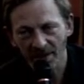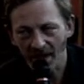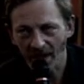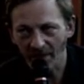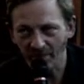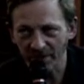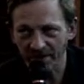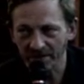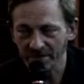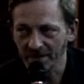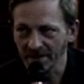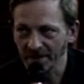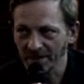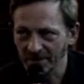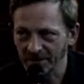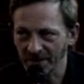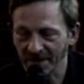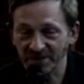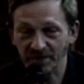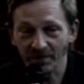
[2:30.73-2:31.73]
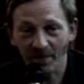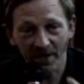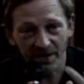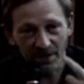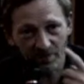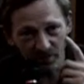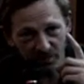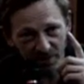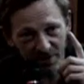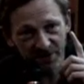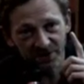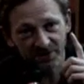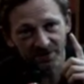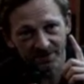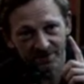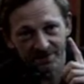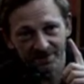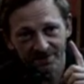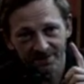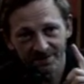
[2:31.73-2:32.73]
I mean, that's my ambition.